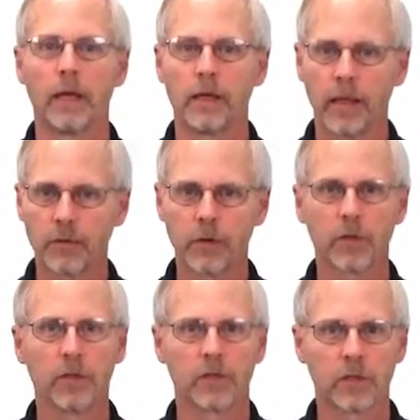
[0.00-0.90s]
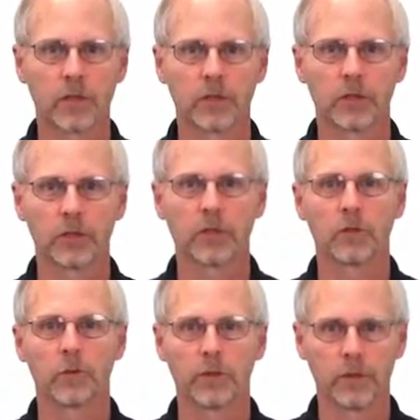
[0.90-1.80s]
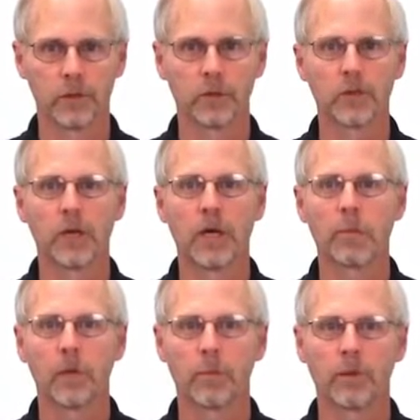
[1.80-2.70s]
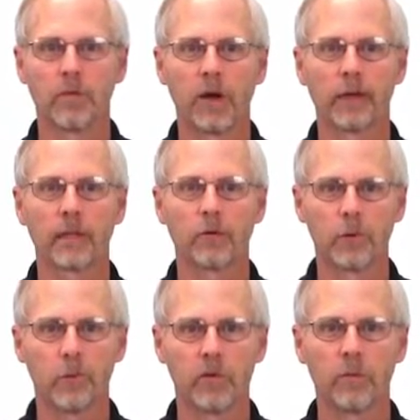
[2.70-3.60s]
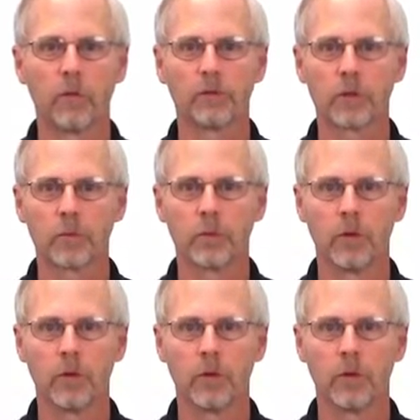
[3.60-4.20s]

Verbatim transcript: Electrical installation is reduced by providing a removable terminal